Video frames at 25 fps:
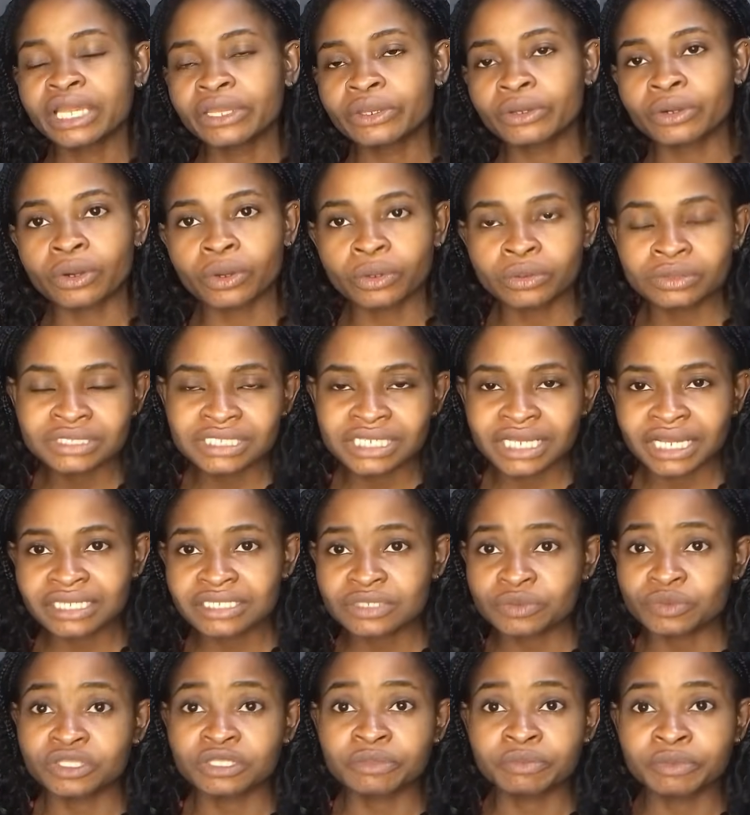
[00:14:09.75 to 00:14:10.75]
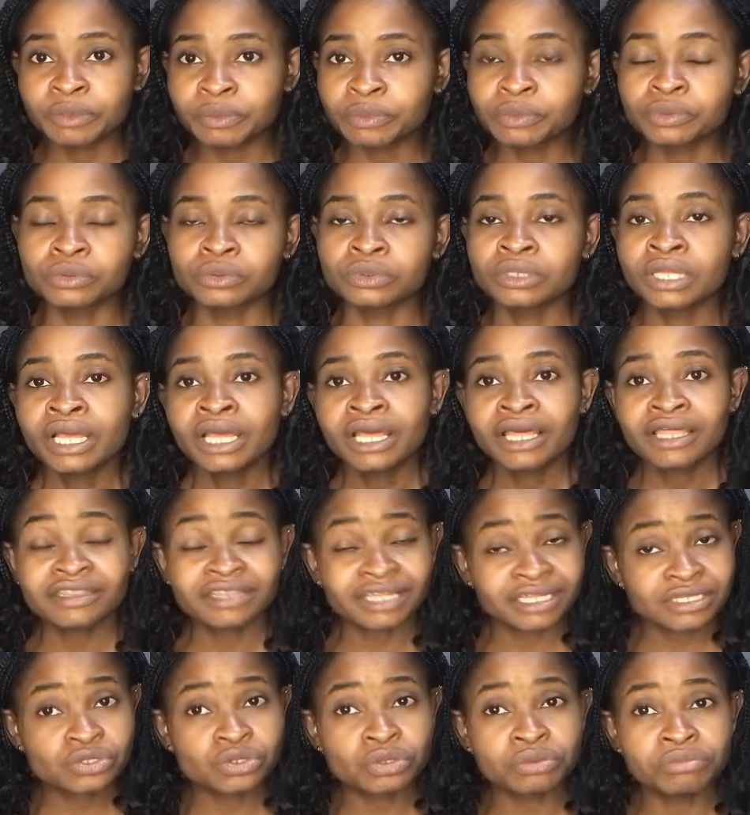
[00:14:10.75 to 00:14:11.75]
your contacts with people
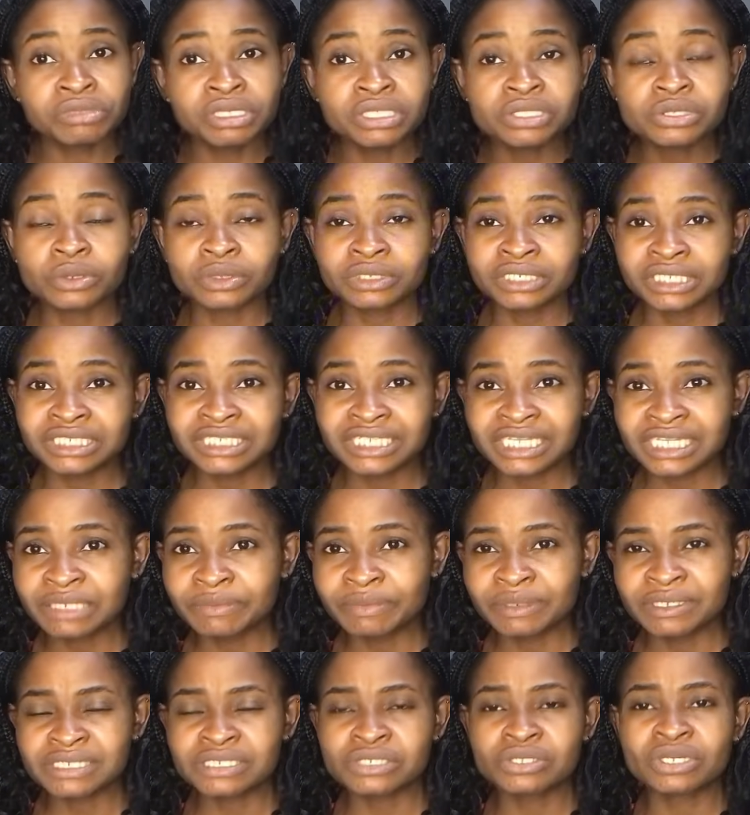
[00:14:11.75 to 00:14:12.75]
that you meet on a daily basis.